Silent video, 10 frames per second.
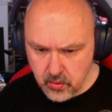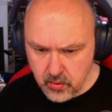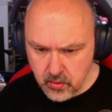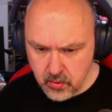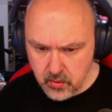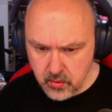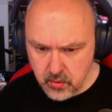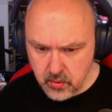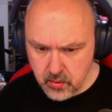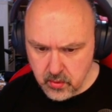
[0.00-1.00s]

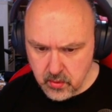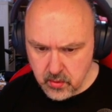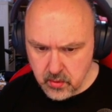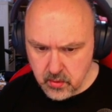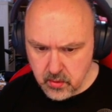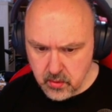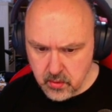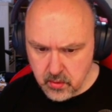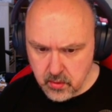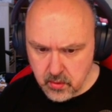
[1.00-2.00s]

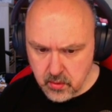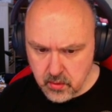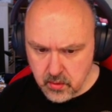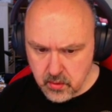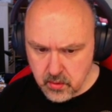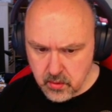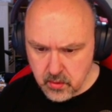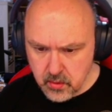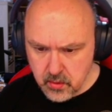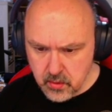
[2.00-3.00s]

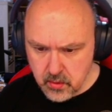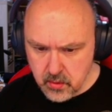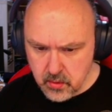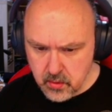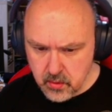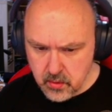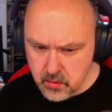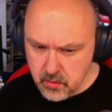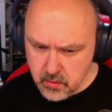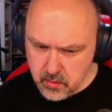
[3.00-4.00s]

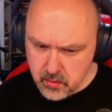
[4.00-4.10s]
(silence)